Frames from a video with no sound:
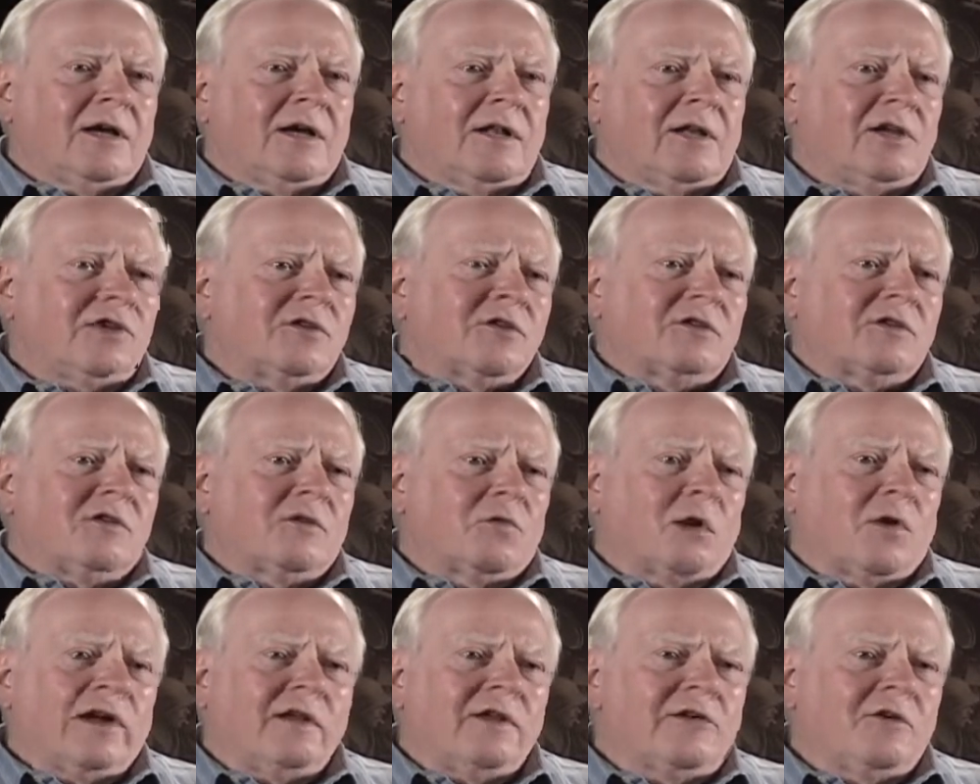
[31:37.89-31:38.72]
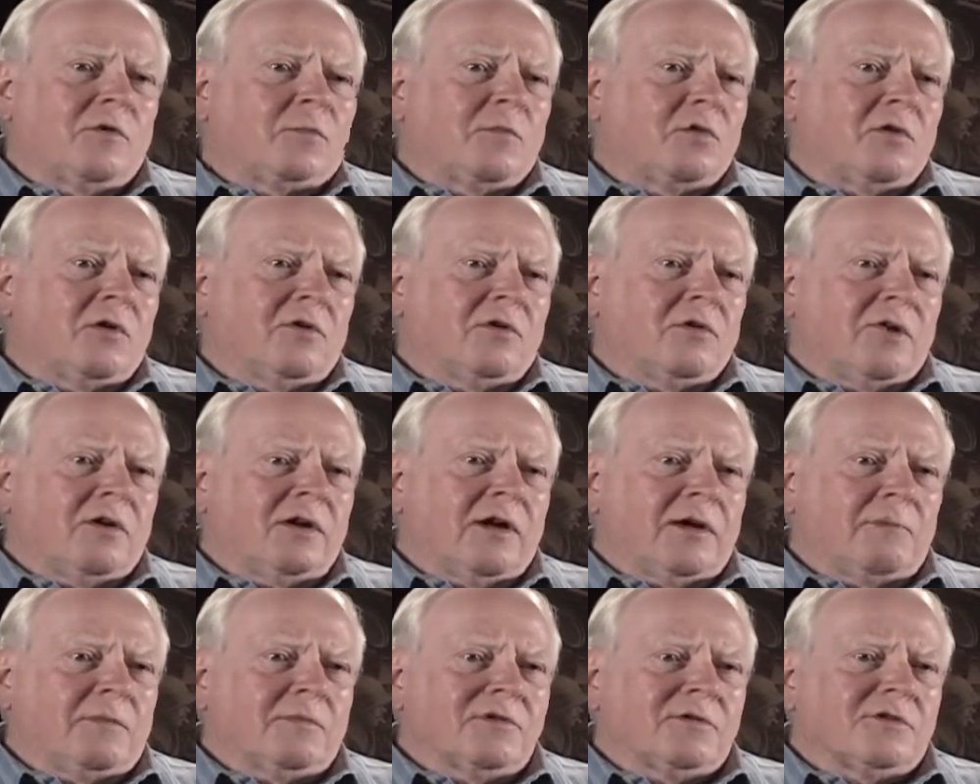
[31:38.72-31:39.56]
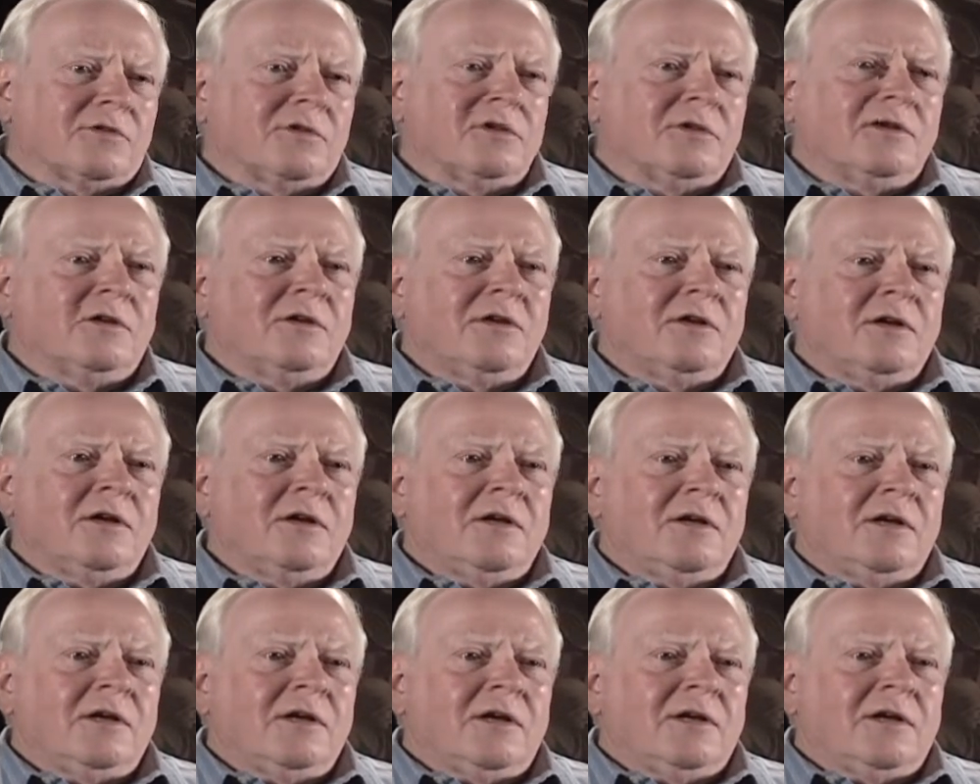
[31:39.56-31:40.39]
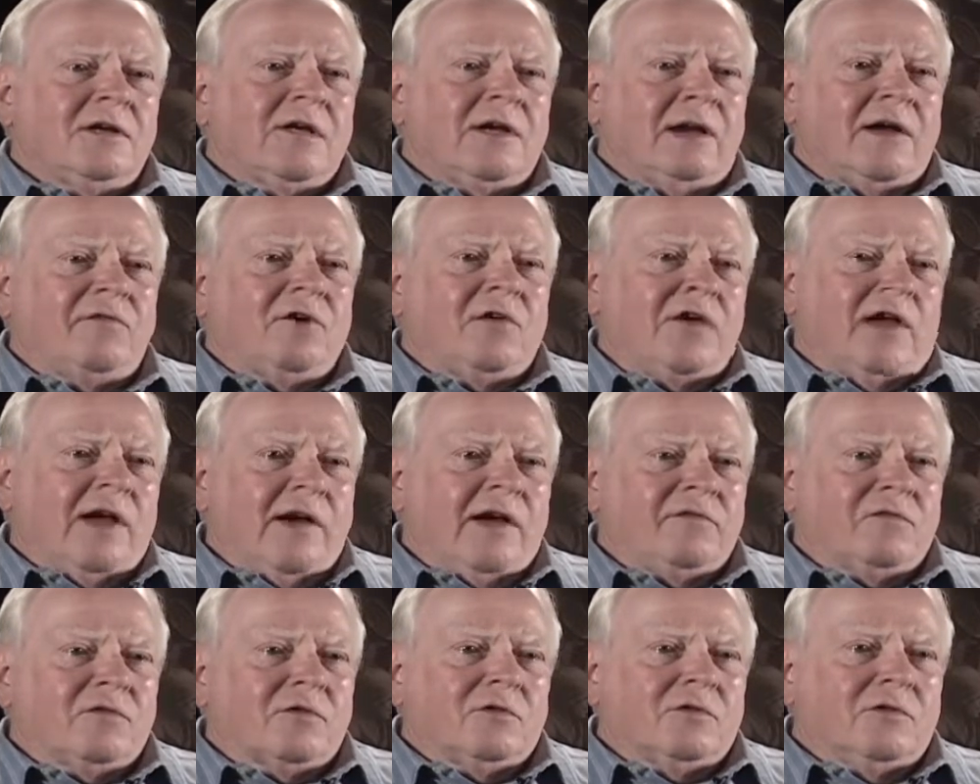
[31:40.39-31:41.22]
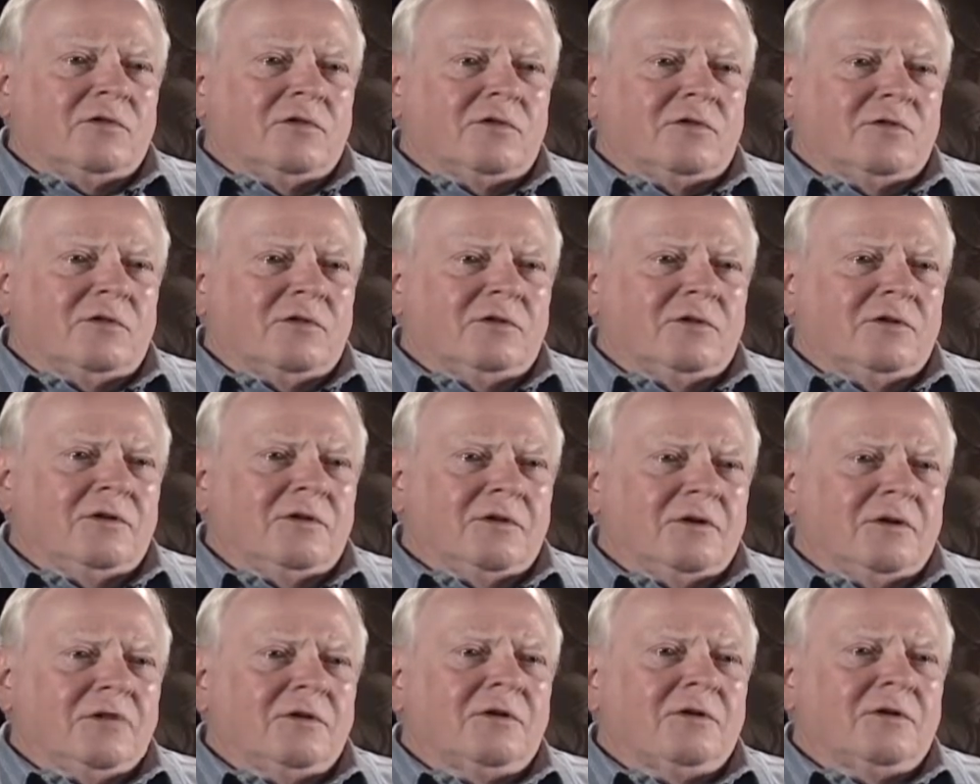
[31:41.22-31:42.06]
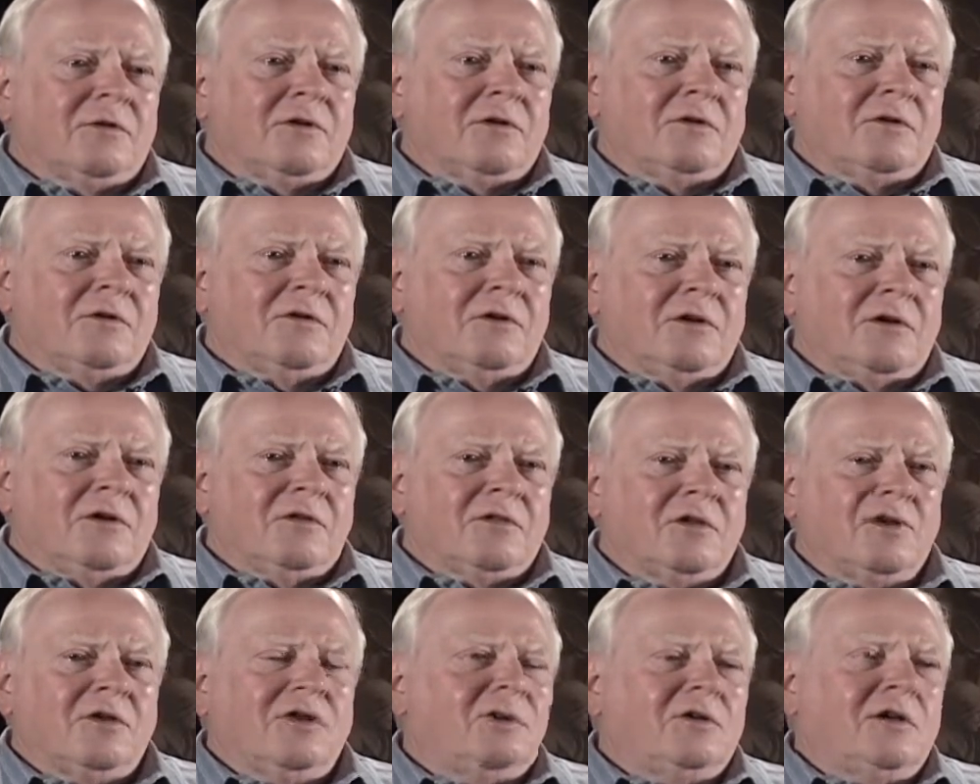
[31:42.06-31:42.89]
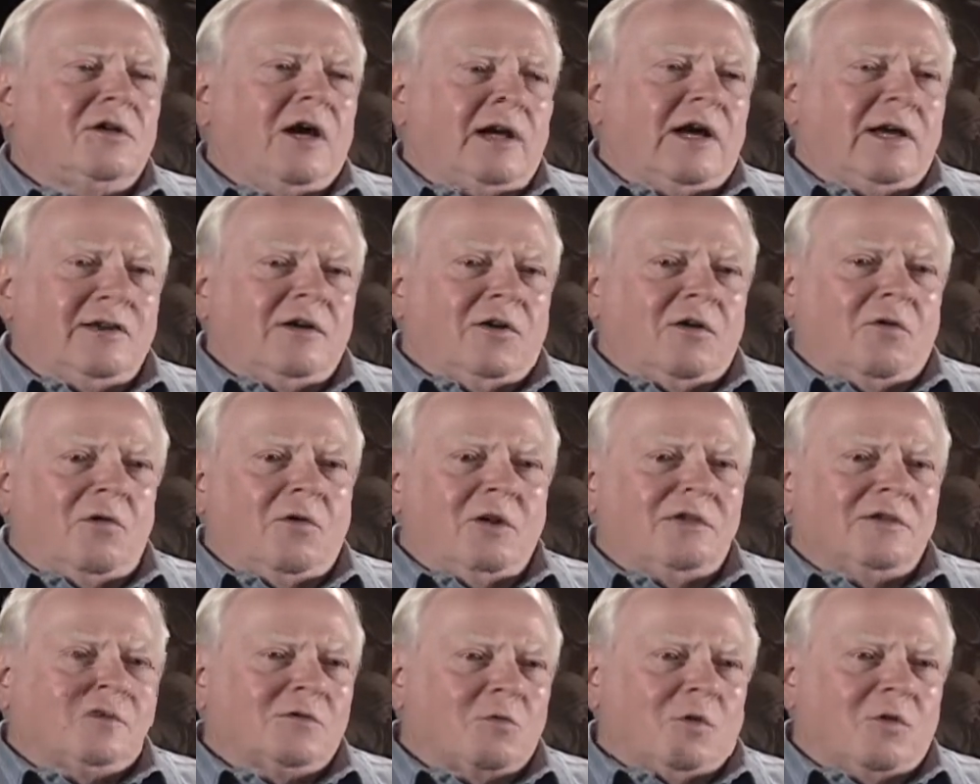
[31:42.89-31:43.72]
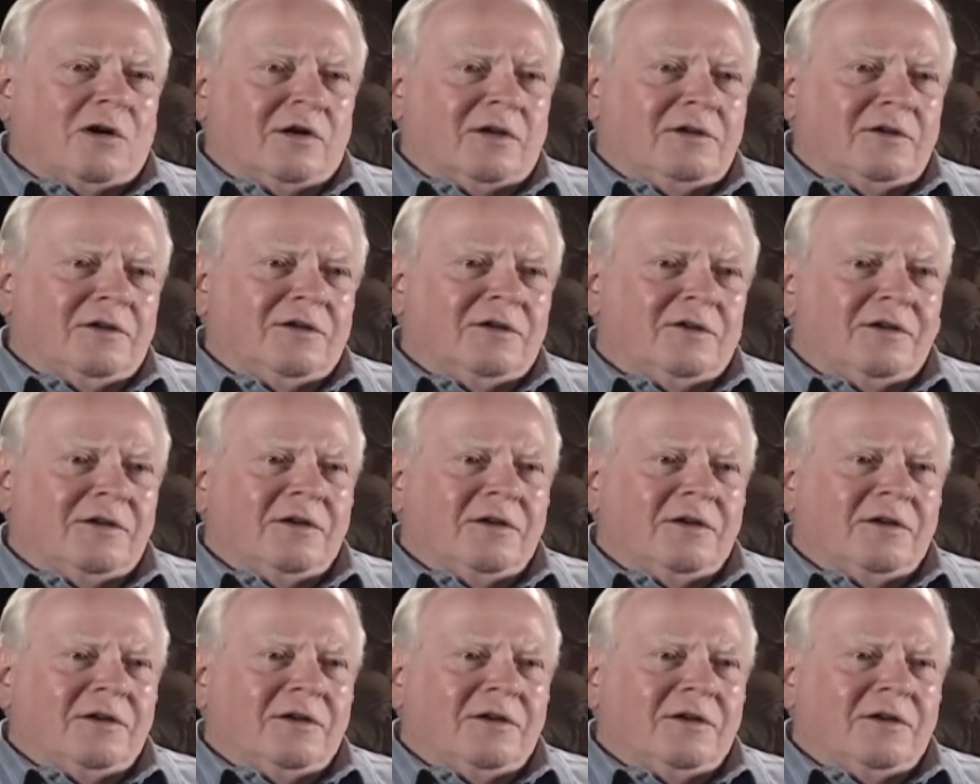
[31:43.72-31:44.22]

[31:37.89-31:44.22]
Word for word: I listened to radio programs every afternoon. The good guy won. The good guy always won.